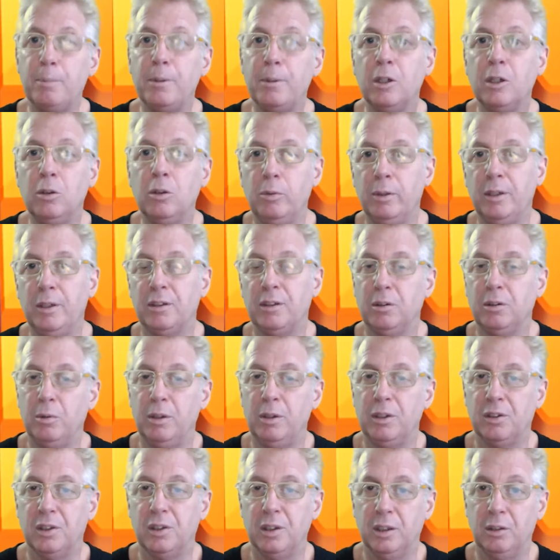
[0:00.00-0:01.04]
you with
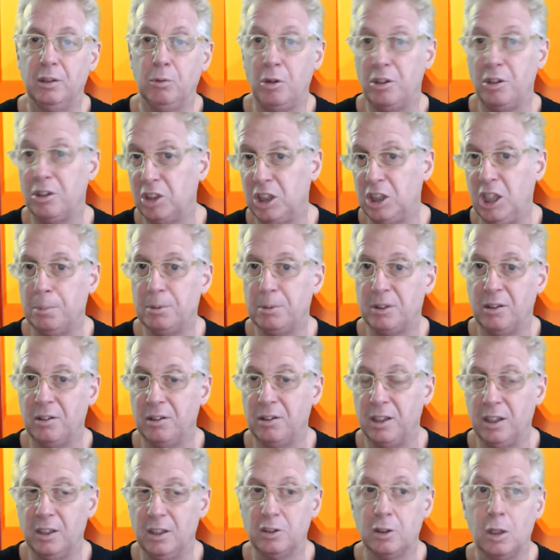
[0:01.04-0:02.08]
tips and
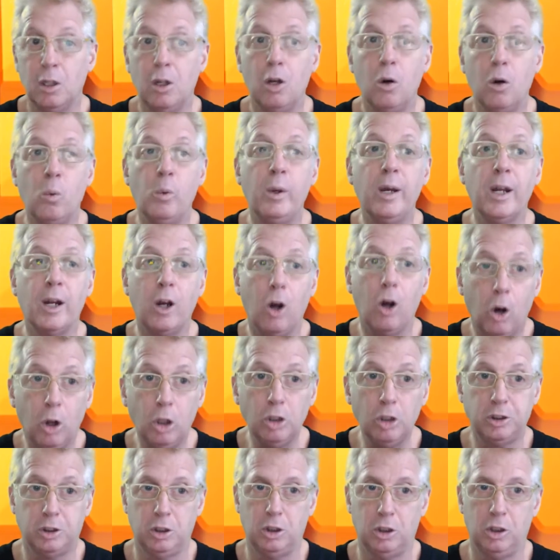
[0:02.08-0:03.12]
things. We are
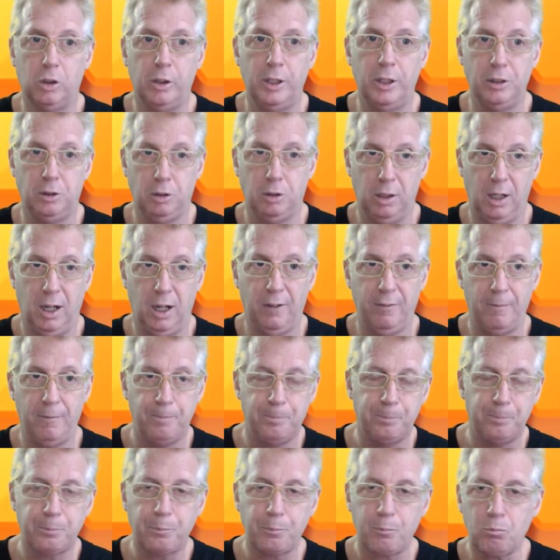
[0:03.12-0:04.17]
also going to have
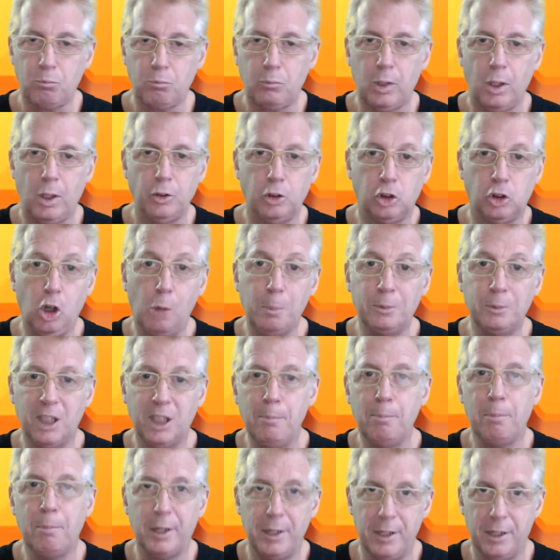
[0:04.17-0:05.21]
top
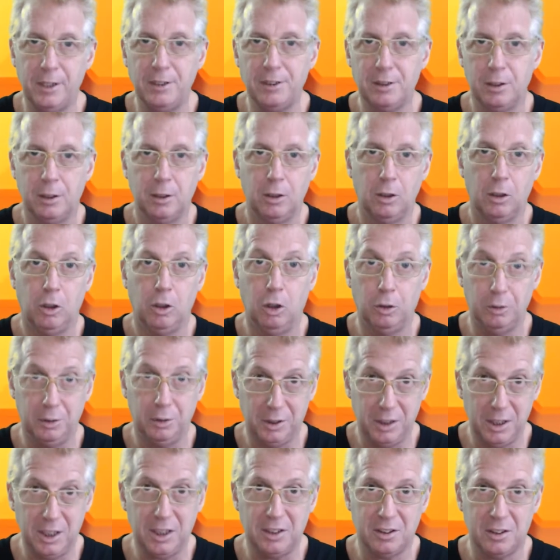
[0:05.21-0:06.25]
10 players on
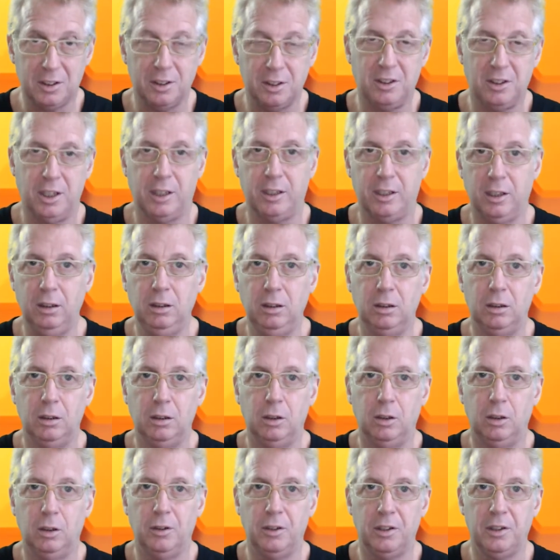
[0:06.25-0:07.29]
this channel.
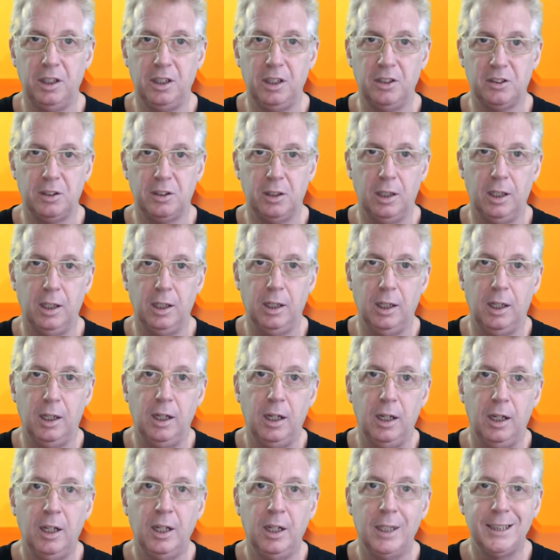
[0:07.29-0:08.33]
on this
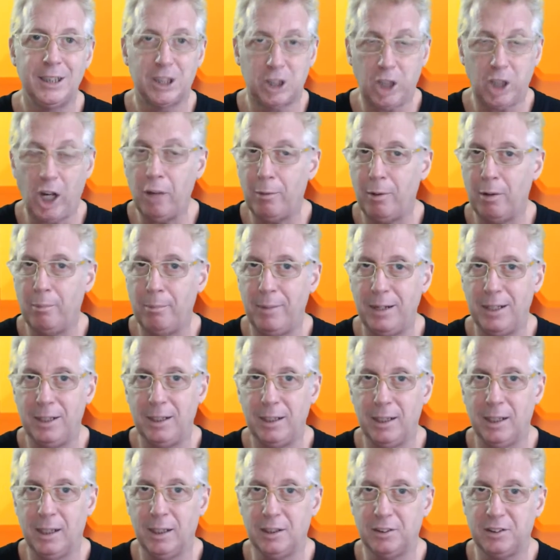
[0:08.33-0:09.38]
Tribal
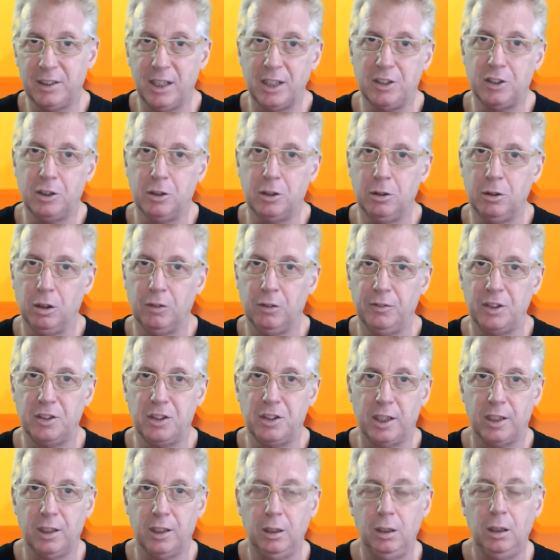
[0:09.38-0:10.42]
Mania section of the
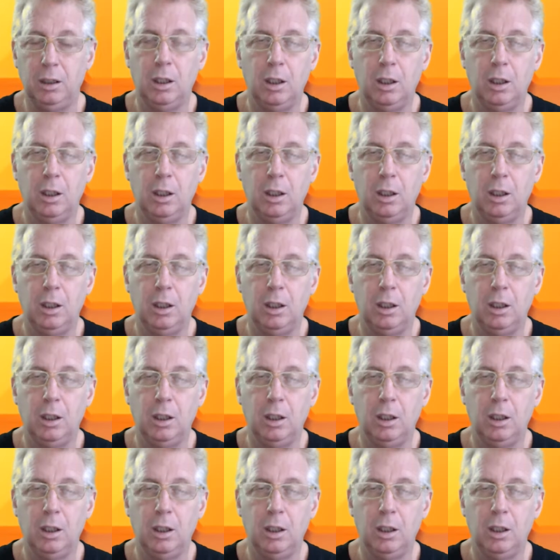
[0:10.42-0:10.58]
channel,